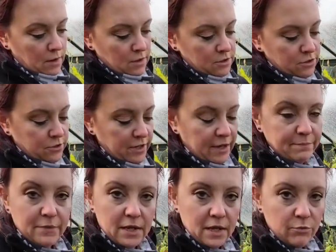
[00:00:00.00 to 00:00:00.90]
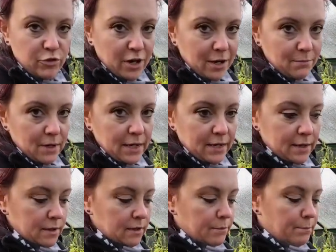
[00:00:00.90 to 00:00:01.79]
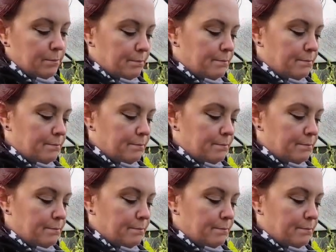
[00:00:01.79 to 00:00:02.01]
So yeah, Abraham Lincoln,